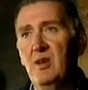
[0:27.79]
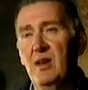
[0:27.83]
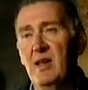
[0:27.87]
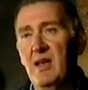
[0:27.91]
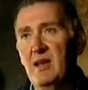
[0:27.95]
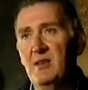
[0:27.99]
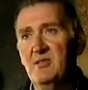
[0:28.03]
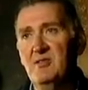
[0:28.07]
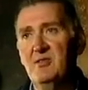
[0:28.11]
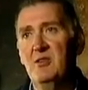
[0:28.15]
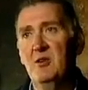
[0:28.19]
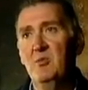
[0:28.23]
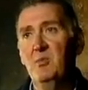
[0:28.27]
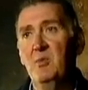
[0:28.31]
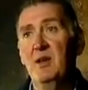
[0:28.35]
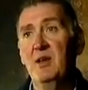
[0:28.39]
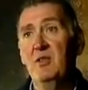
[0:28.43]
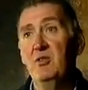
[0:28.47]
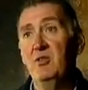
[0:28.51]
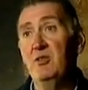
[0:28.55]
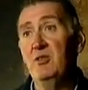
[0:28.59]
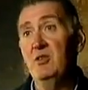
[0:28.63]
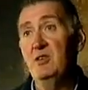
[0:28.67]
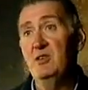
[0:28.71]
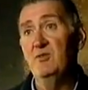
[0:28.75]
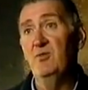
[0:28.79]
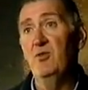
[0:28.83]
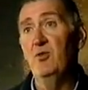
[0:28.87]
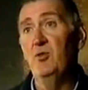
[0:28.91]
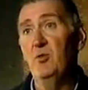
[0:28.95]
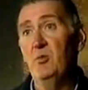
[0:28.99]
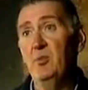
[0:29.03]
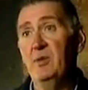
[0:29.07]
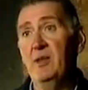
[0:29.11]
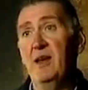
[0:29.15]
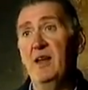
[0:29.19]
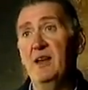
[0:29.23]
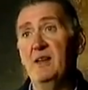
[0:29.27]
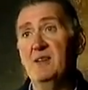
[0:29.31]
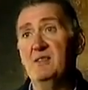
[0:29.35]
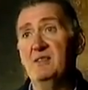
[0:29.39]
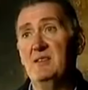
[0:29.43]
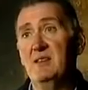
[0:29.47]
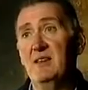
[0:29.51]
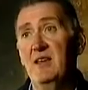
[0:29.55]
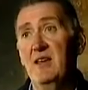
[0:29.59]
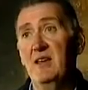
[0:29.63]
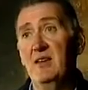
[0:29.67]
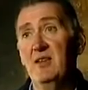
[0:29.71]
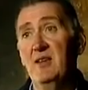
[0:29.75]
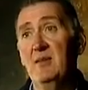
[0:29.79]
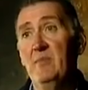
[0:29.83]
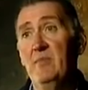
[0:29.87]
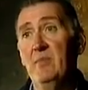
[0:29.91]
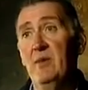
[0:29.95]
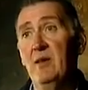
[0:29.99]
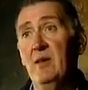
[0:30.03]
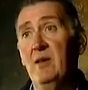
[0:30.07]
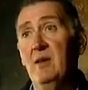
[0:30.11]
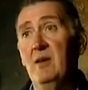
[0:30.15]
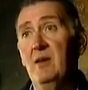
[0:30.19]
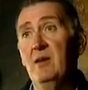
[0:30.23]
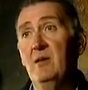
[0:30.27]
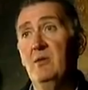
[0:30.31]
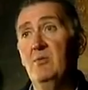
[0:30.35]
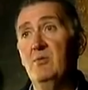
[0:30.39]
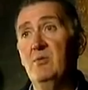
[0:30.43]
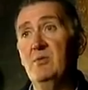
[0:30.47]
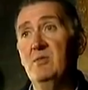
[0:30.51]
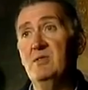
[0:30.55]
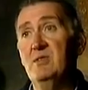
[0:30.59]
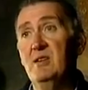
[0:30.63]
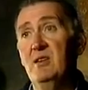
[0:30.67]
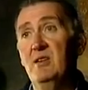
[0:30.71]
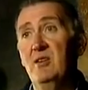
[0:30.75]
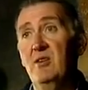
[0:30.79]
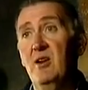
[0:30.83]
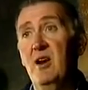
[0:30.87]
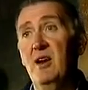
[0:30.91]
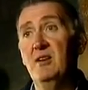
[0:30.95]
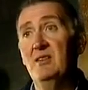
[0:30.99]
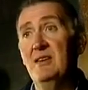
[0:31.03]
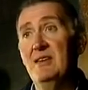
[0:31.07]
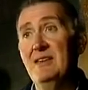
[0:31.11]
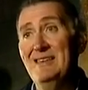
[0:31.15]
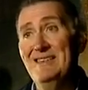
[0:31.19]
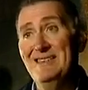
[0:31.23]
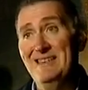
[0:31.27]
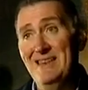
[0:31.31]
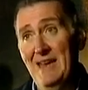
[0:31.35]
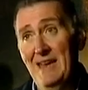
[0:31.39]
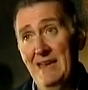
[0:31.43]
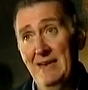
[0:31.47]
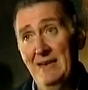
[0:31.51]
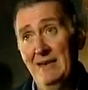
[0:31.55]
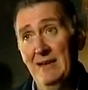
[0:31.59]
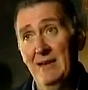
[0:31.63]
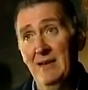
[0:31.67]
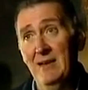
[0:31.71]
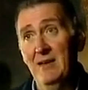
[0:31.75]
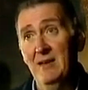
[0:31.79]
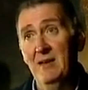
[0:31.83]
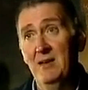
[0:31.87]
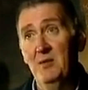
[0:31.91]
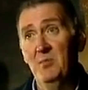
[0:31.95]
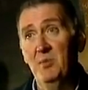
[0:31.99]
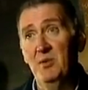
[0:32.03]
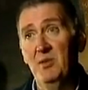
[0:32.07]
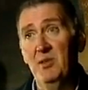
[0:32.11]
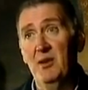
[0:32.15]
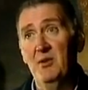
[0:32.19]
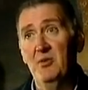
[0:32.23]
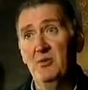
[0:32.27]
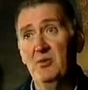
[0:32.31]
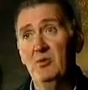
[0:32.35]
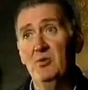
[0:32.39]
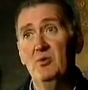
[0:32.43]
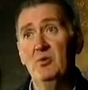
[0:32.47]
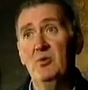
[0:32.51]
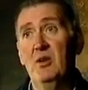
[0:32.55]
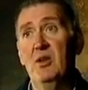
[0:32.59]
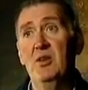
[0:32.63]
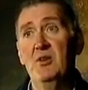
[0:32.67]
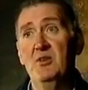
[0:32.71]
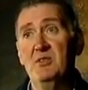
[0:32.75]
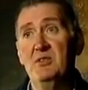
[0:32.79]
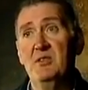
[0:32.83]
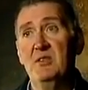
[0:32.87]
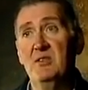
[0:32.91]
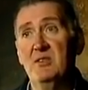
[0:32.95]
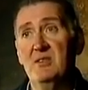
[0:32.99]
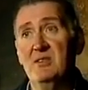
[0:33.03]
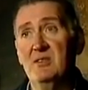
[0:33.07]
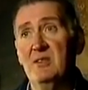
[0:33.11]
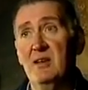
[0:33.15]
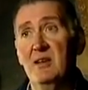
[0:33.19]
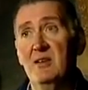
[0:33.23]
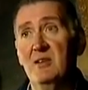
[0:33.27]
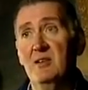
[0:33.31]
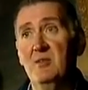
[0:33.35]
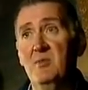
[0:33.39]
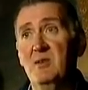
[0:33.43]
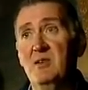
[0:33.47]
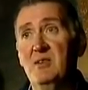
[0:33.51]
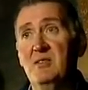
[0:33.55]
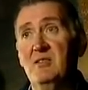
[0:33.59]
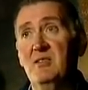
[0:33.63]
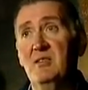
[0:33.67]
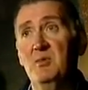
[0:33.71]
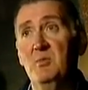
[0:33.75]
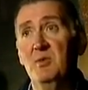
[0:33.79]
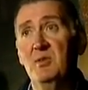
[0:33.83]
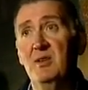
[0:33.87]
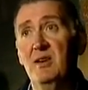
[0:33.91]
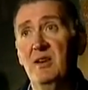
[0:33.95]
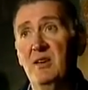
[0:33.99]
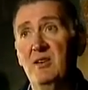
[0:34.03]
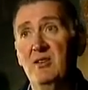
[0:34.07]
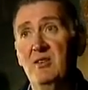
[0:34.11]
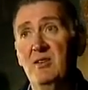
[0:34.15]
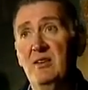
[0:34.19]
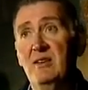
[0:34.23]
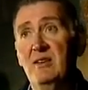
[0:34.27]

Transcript: The last time we had these four planets together was in 1910, but they were too close to the Sun to be seen with any